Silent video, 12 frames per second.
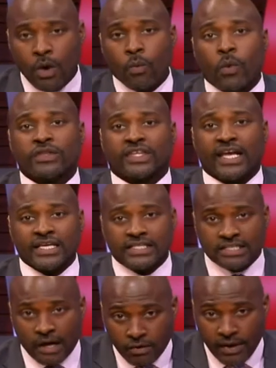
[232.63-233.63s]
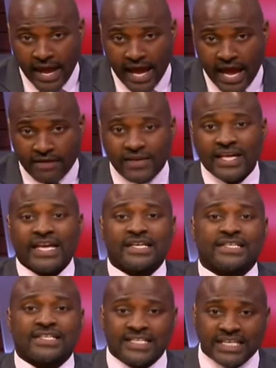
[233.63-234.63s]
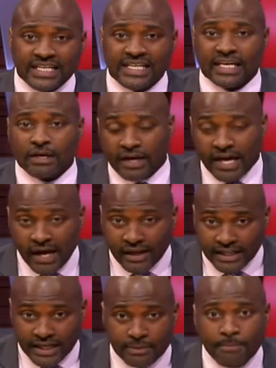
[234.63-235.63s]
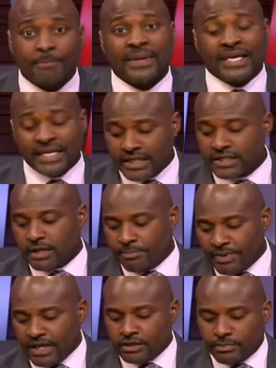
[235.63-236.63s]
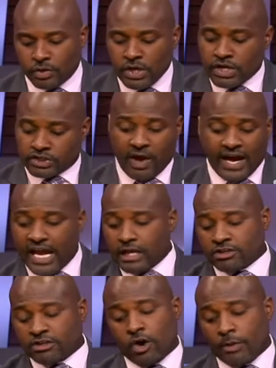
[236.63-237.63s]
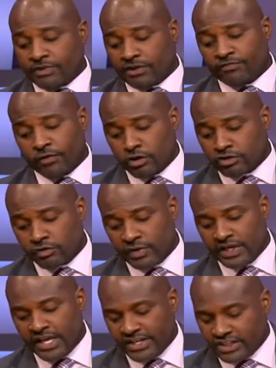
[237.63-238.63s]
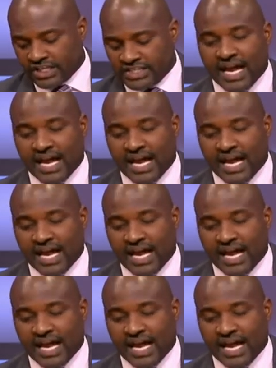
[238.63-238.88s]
What they don't have is Ezekiel Elliott being dependable. So I got to throw up this full screen that just